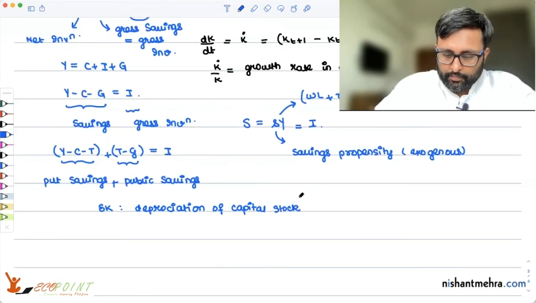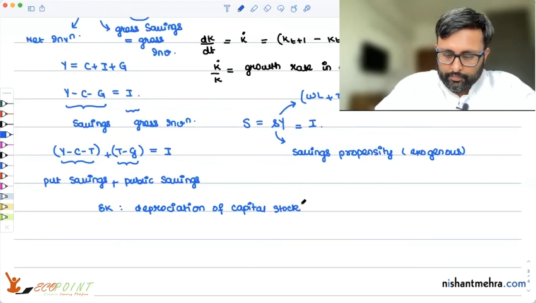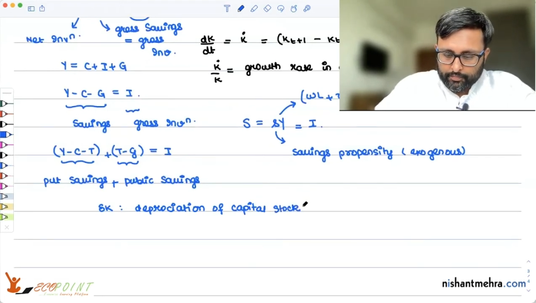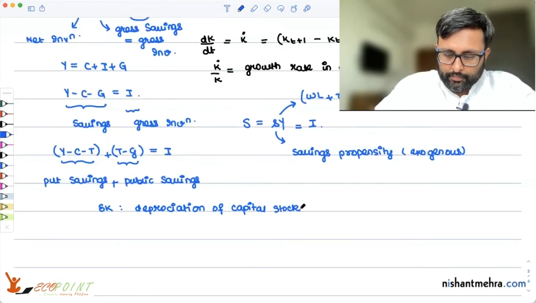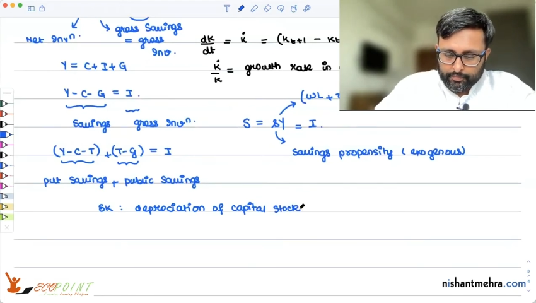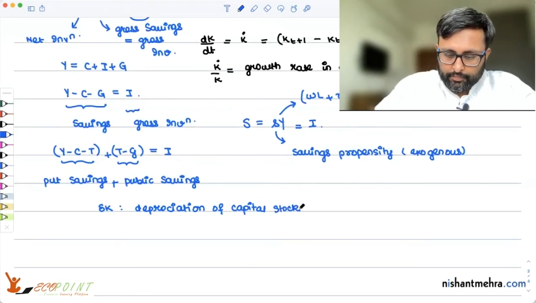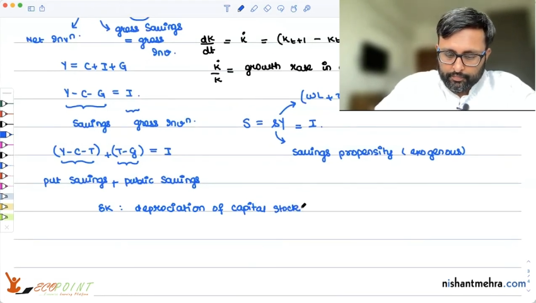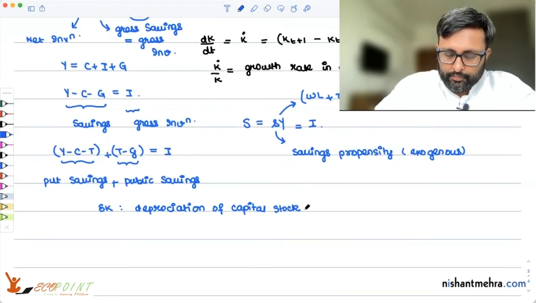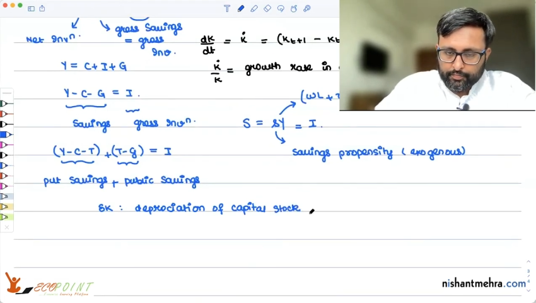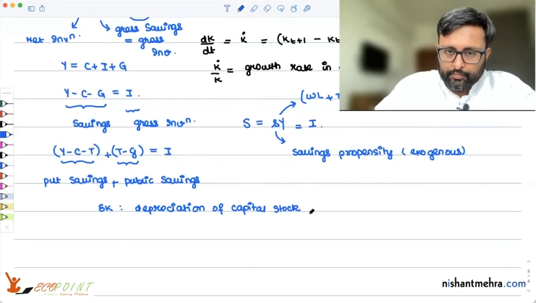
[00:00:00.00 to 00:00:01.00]

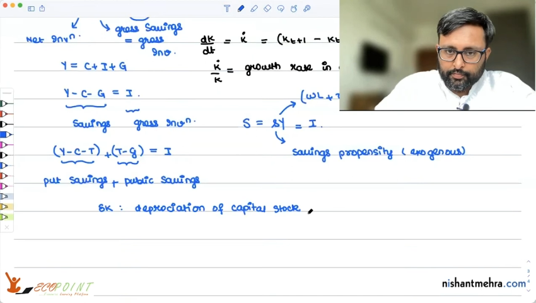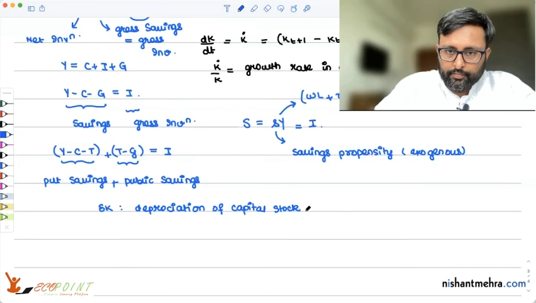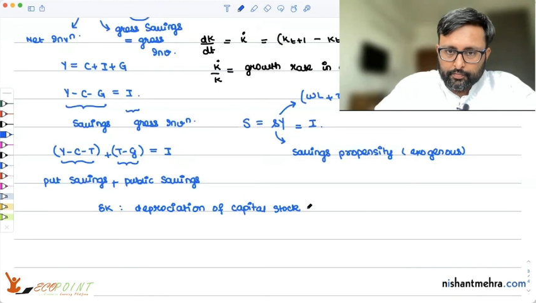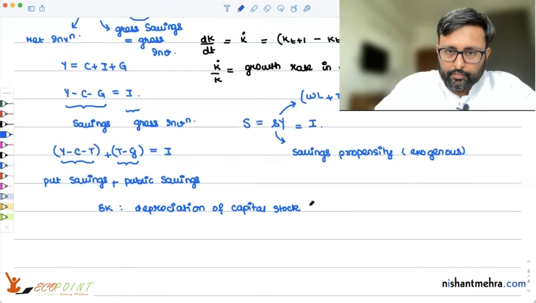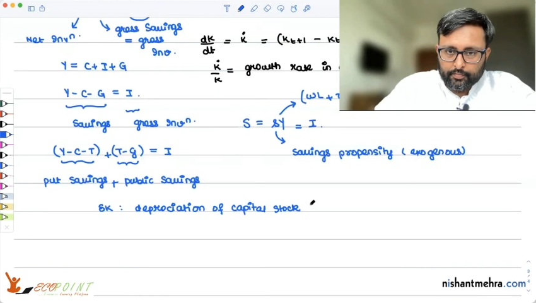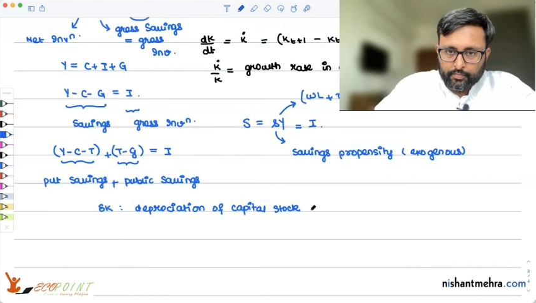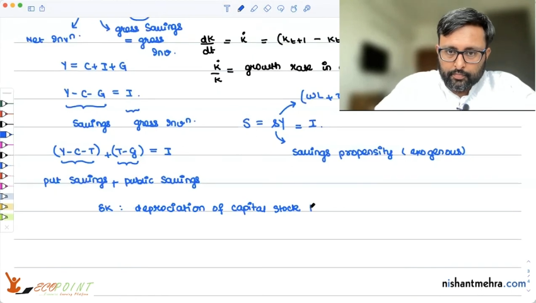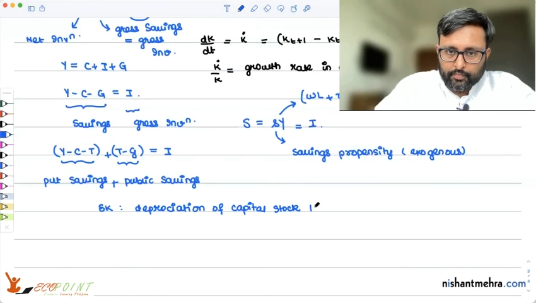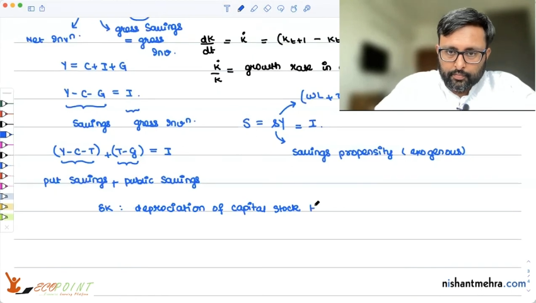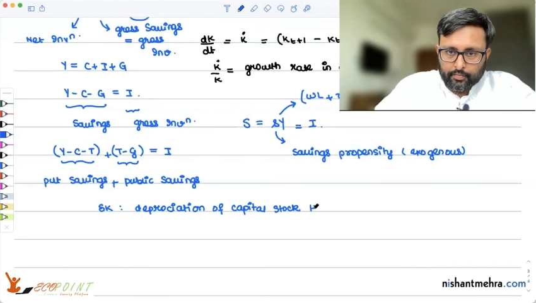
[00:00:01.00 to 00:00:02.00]

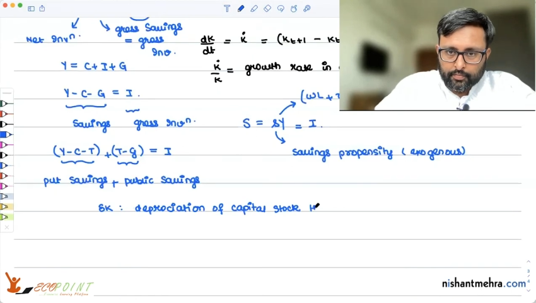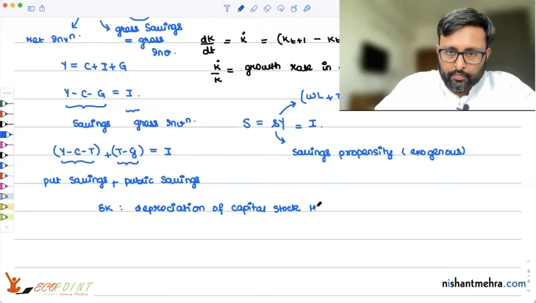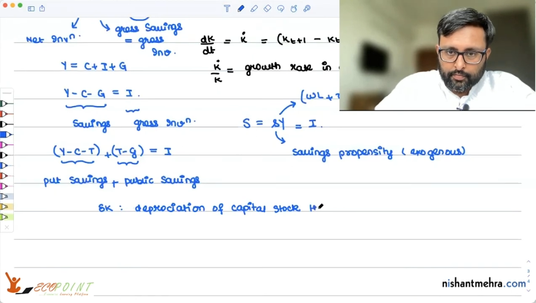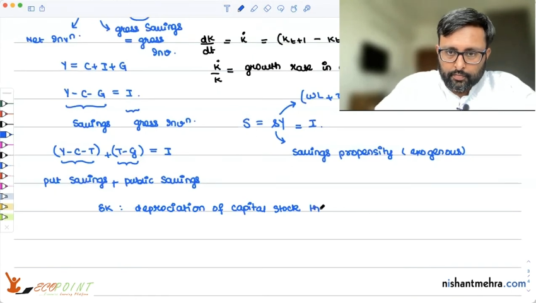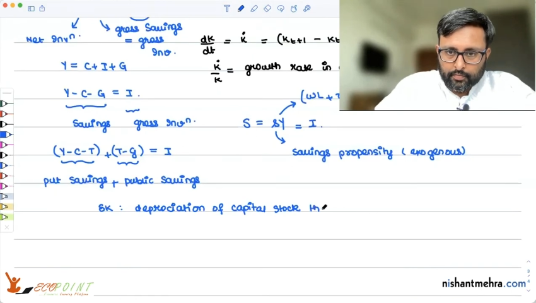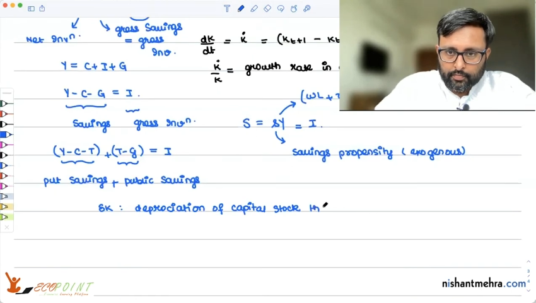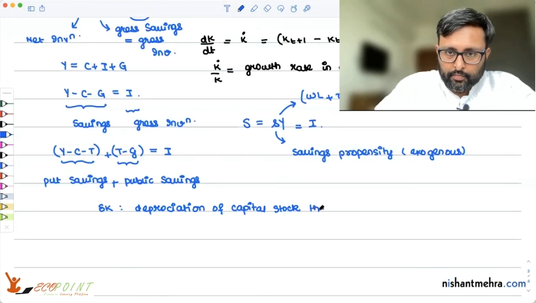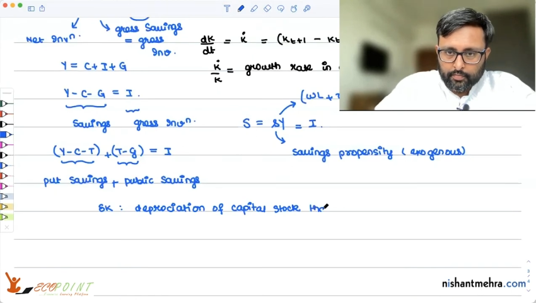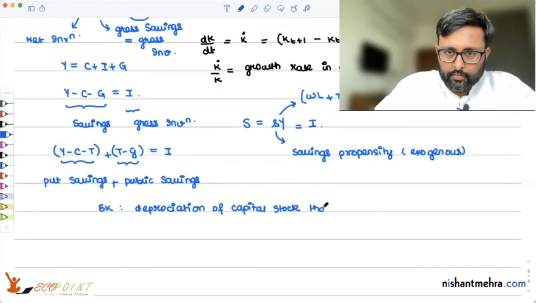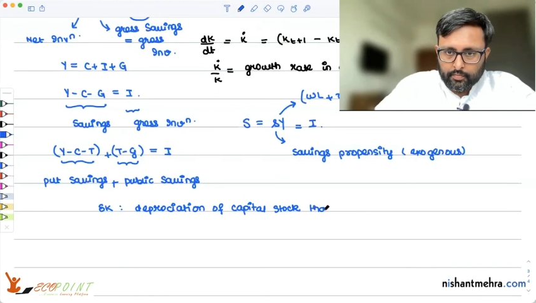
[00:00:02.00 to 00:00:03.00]

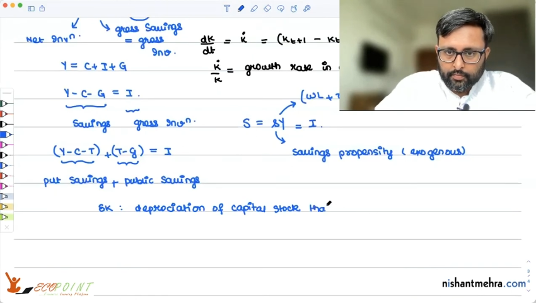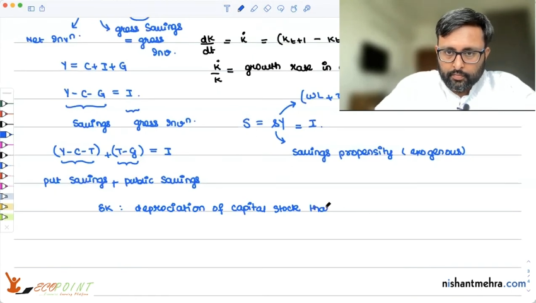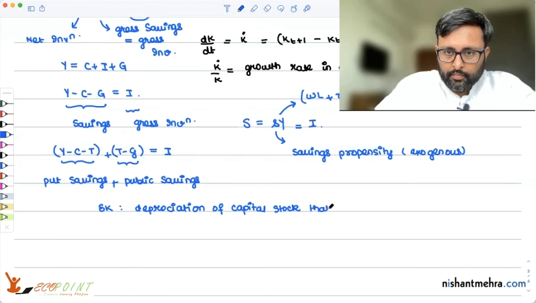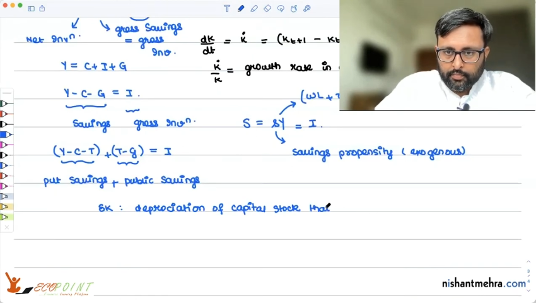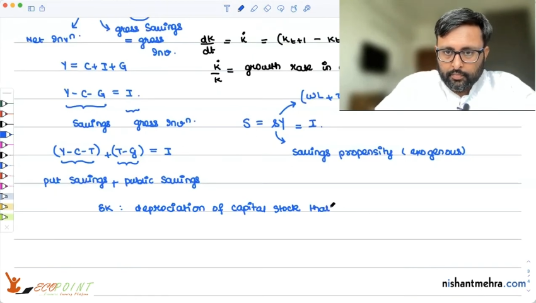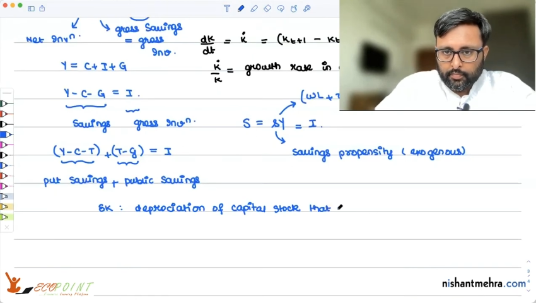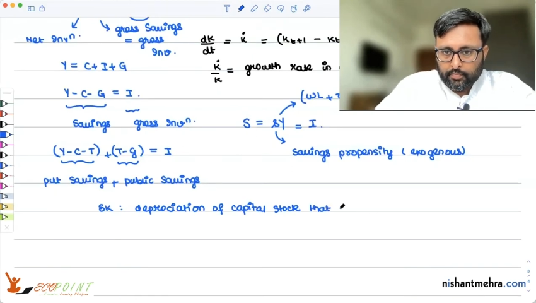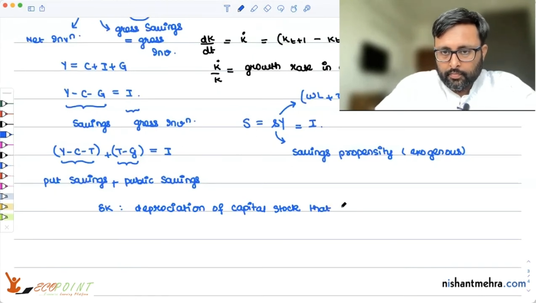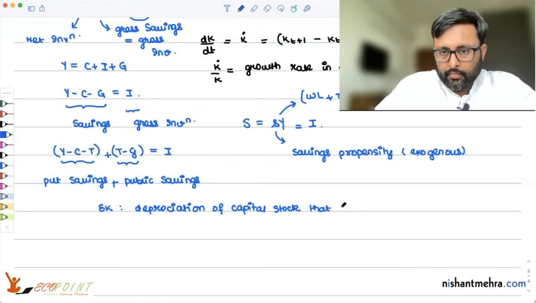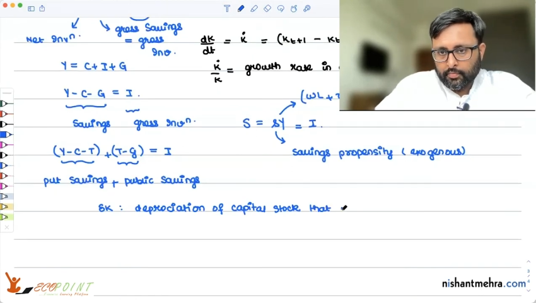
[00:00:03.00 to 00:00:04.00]

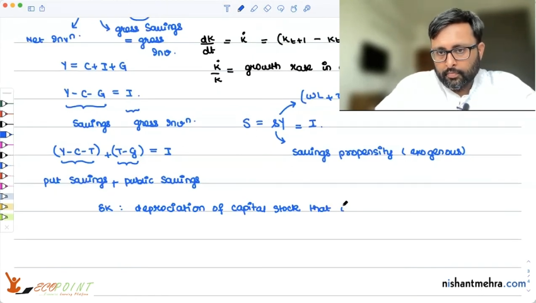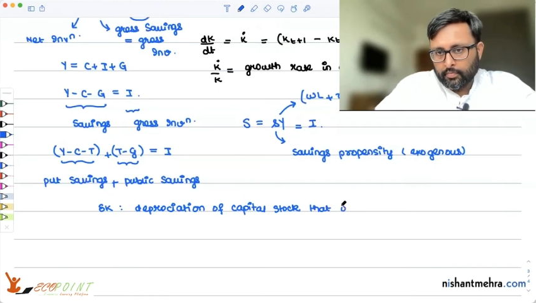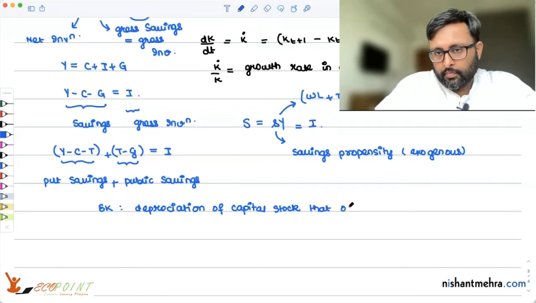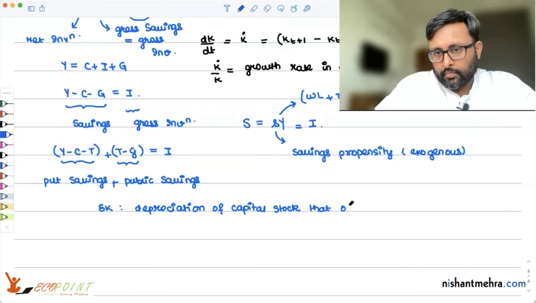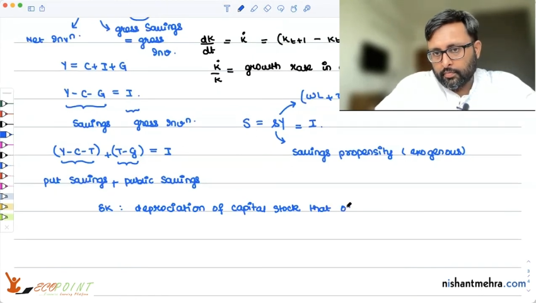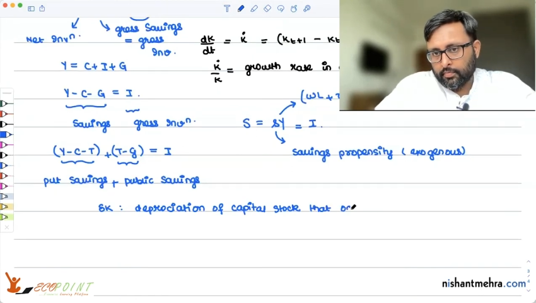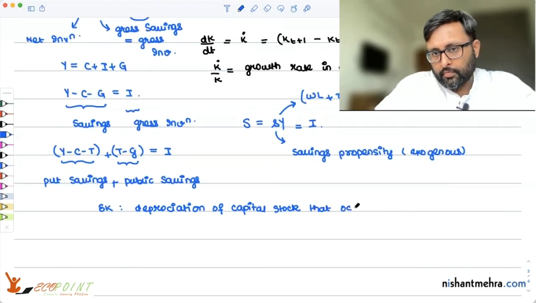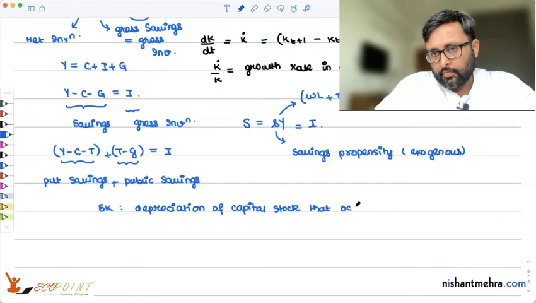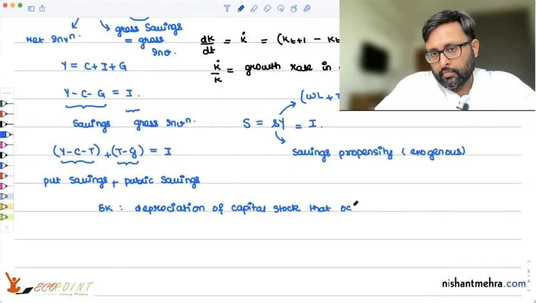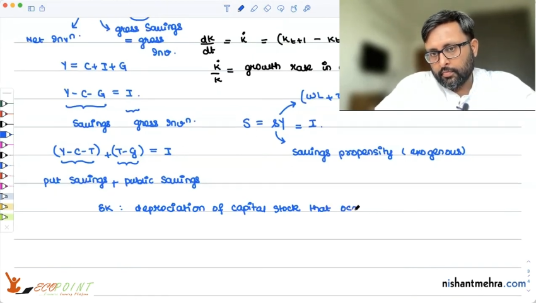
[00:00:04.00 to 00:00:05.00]
(no one is talking)